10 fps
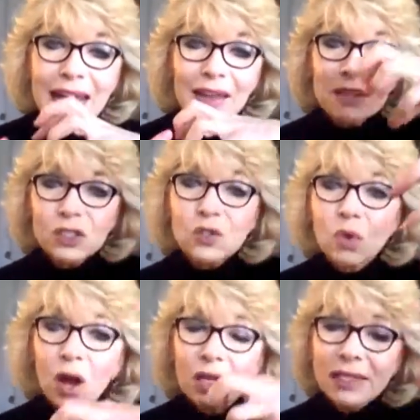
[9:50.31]
And this
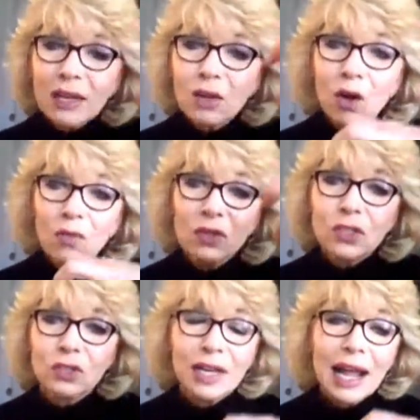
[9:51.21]
draws out all the
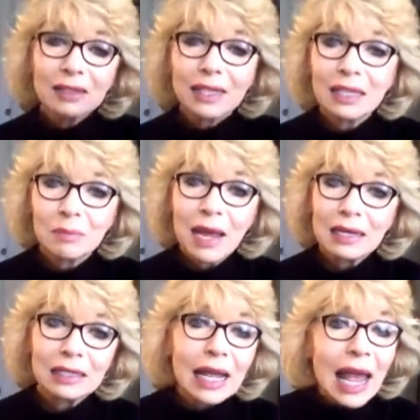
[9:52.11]
dirt. It acts like a
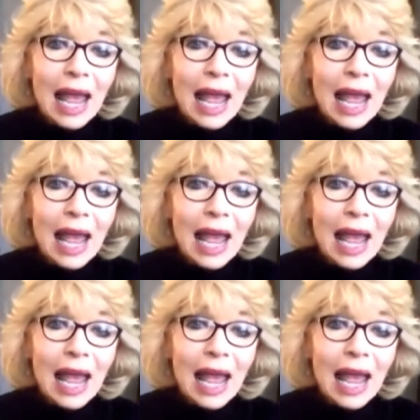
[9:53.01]
magnet.